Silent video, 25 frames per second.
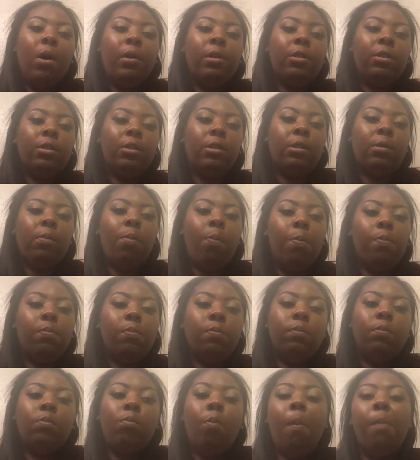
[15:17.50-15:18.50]
Oh no,
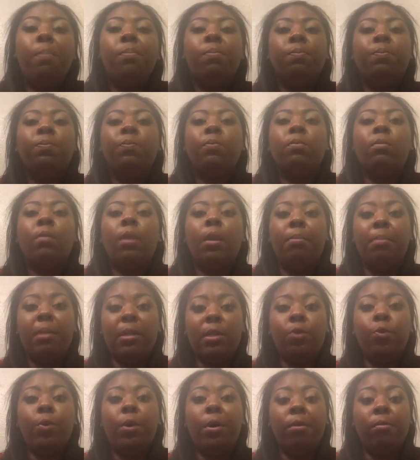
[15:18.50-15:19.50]

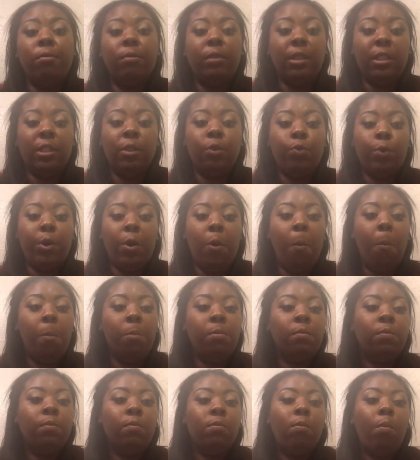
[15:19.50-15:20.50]
mental health is real.
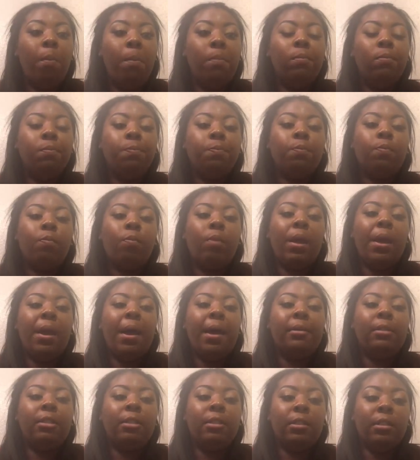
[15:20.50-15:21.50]
It
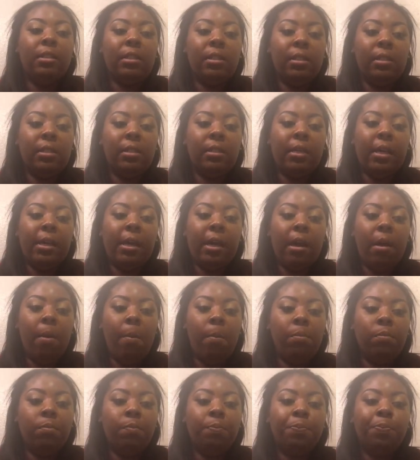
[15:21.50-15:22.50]
honestly is.
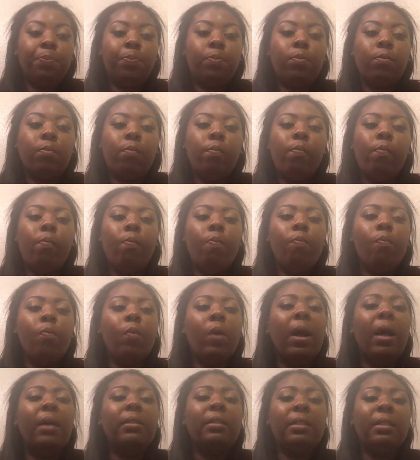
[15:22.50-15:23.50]
And
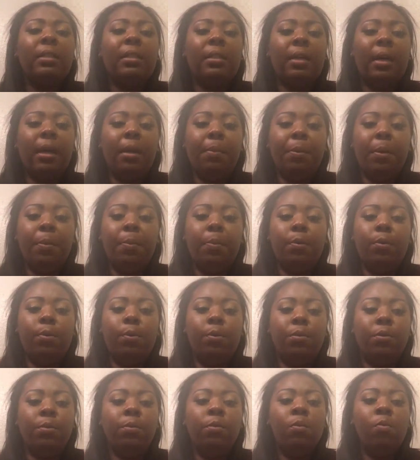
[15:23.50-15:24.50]
I see a lot of people
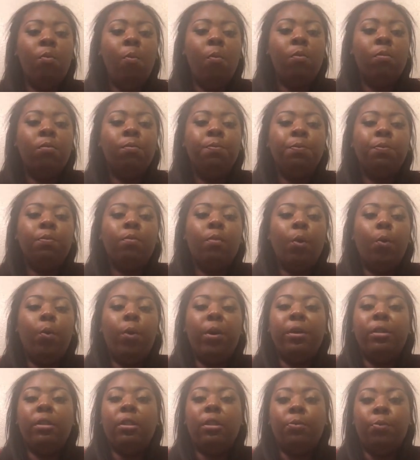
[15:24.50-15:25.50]
who
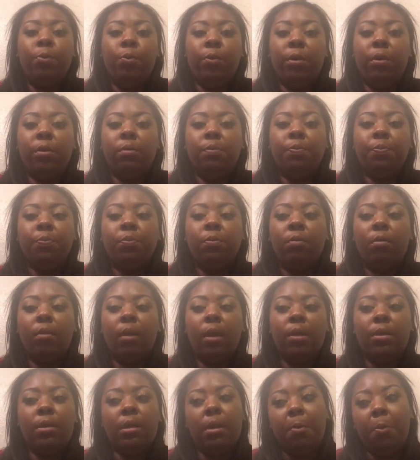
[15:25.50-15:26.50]
were in support
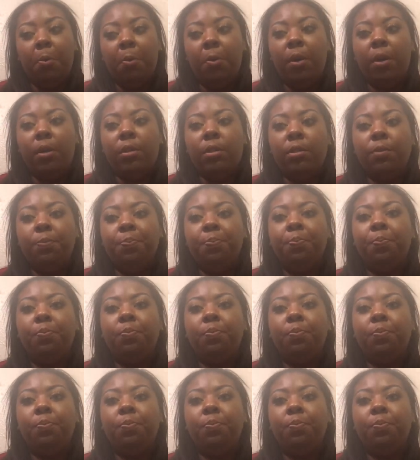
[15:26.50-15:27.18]
of Summer Walker.